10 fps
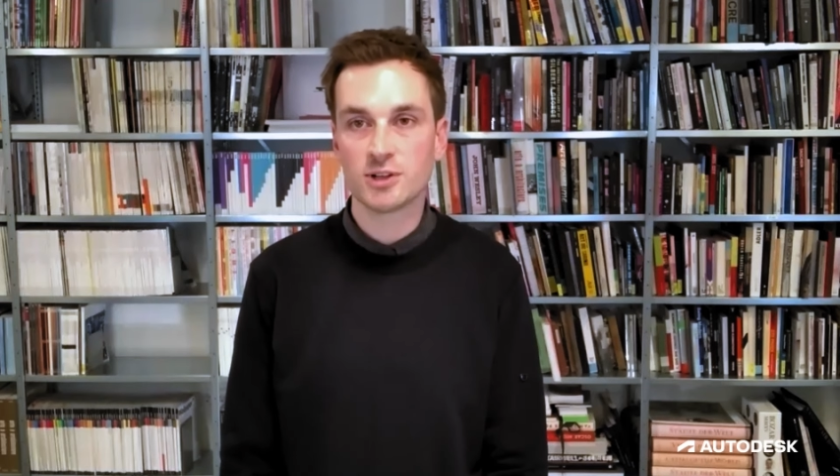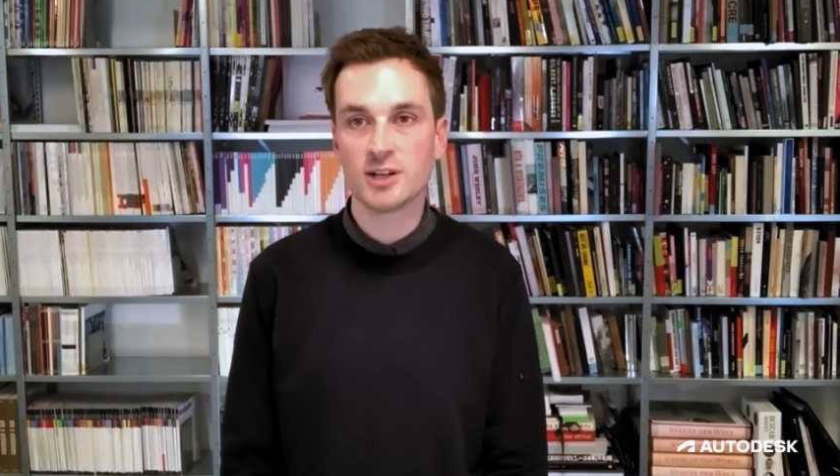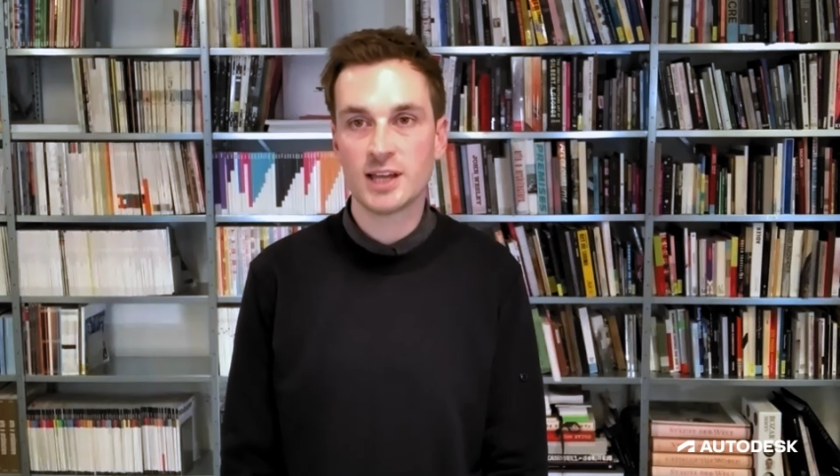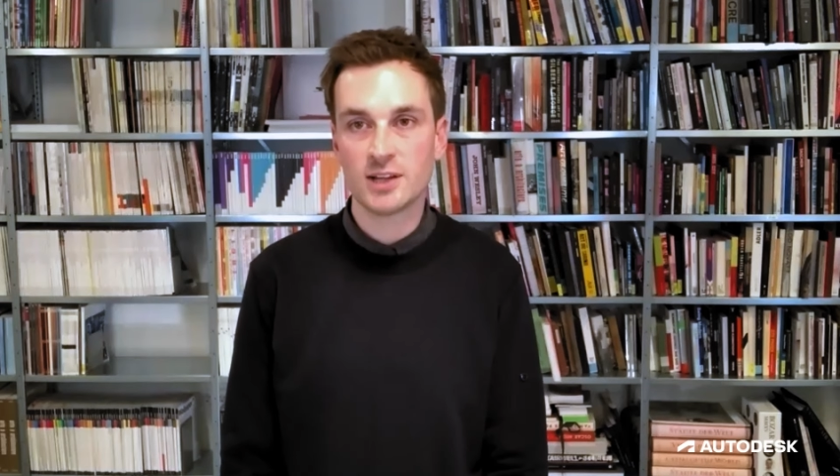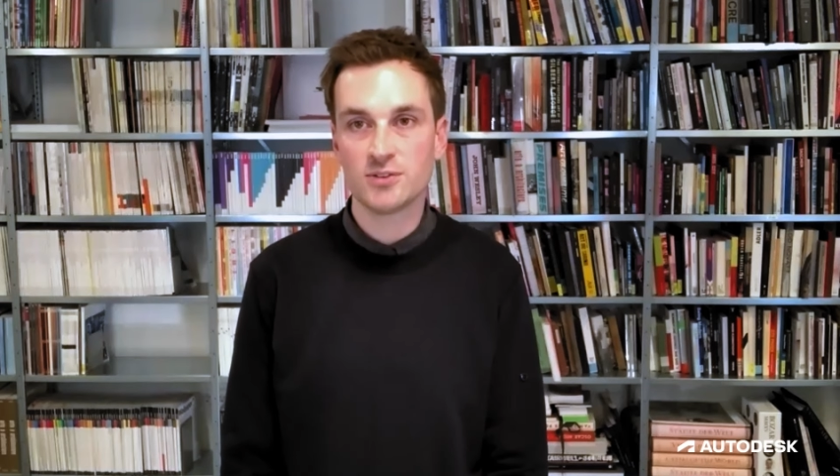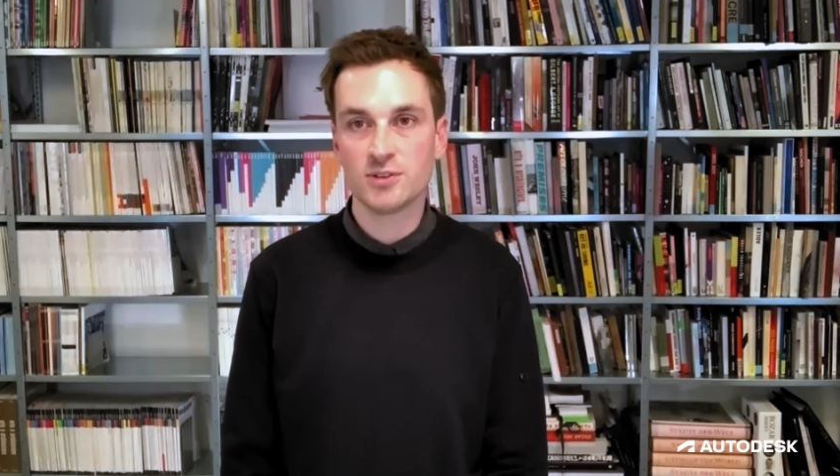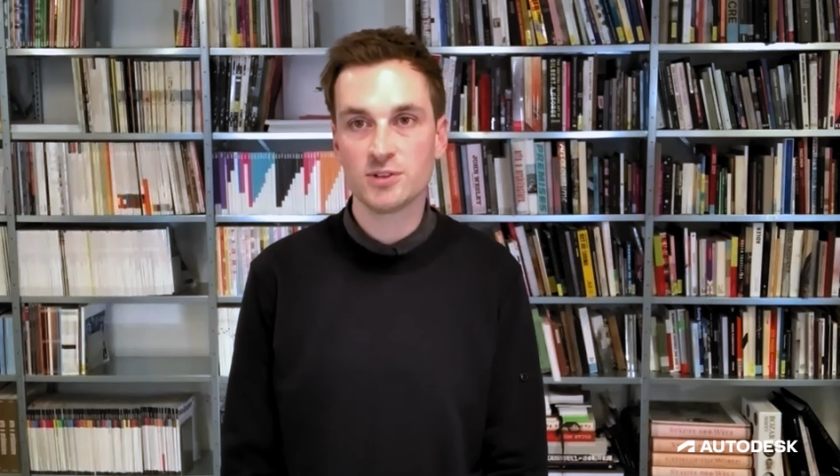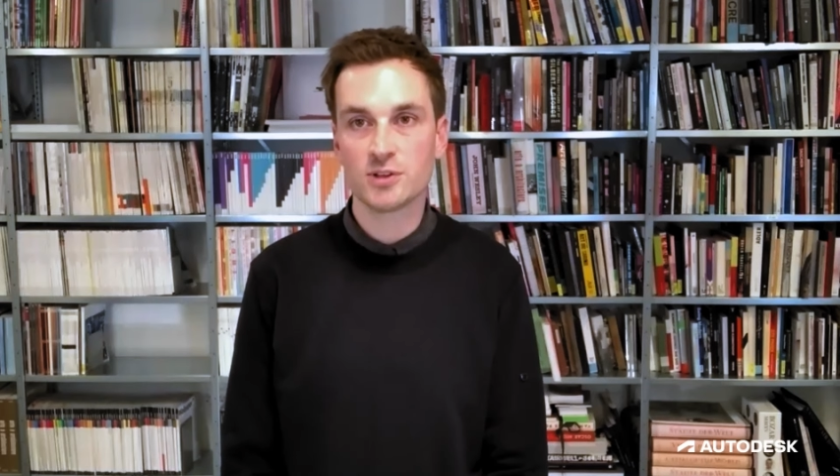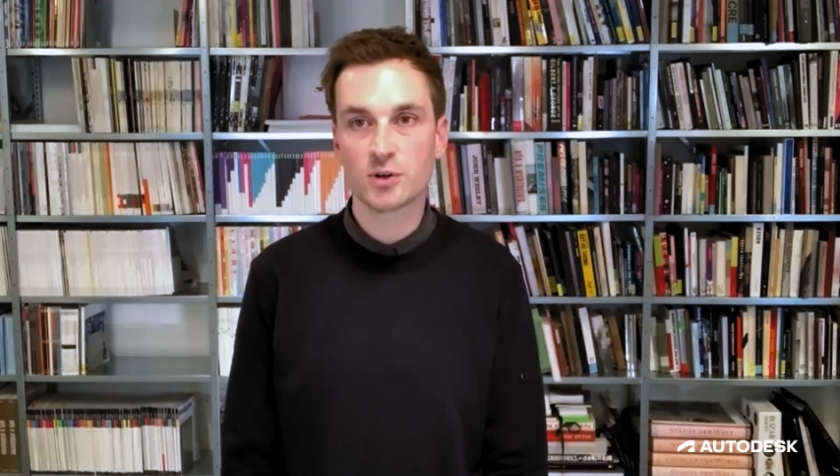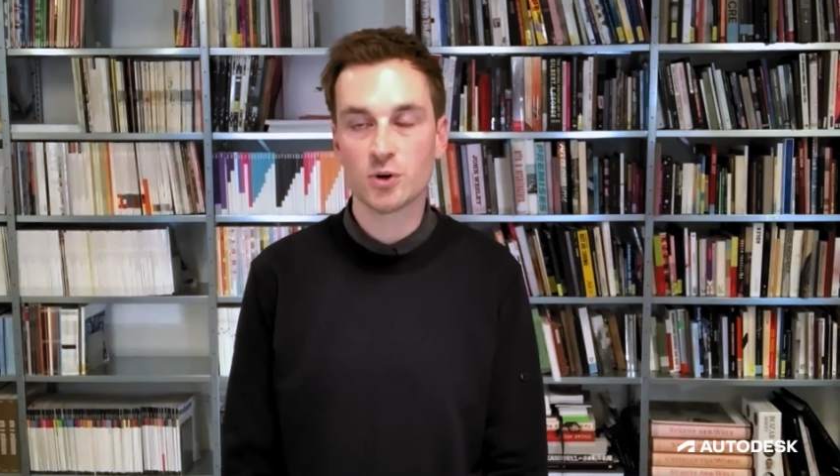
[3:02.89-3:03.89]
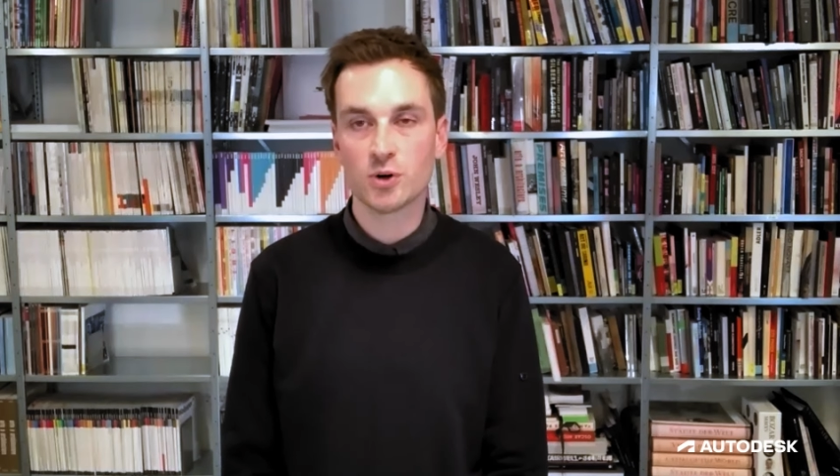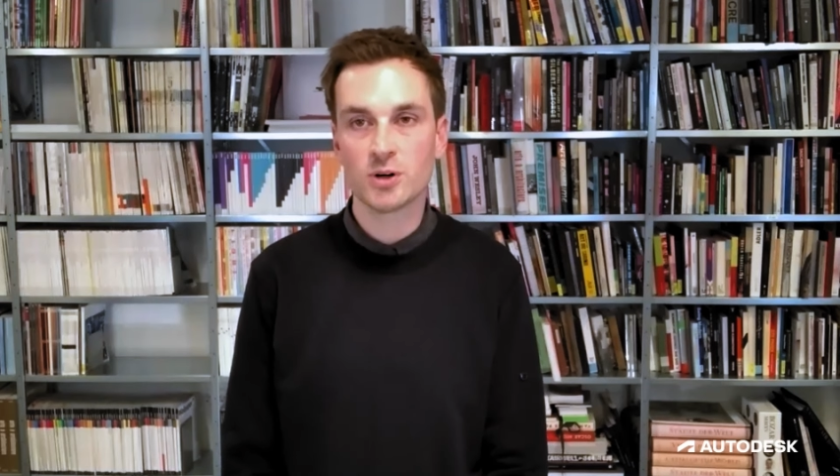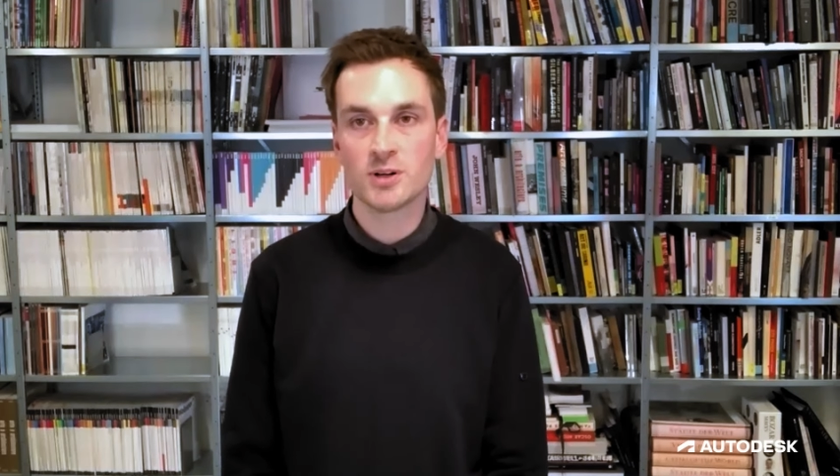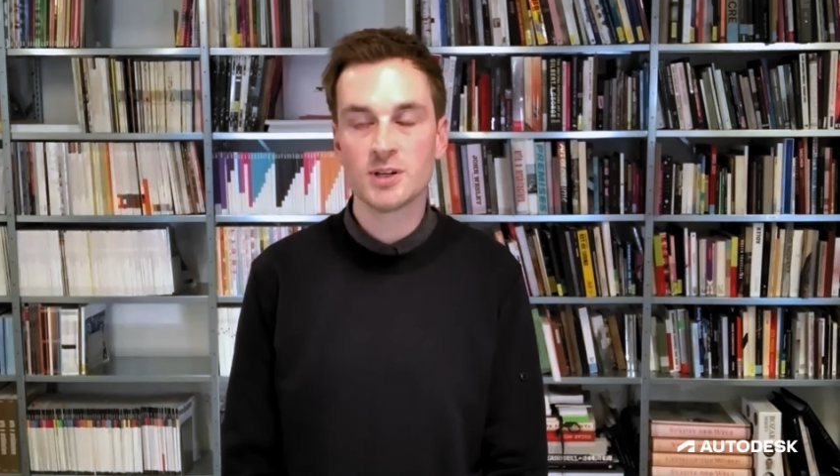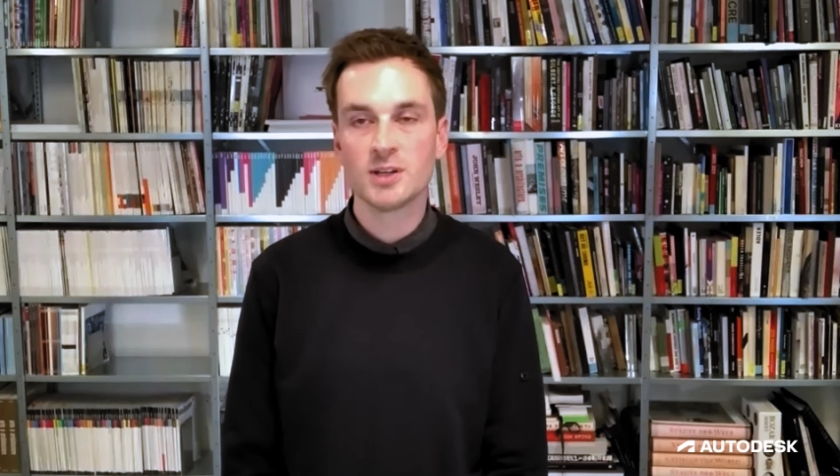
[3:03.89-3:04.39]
and analysis at the core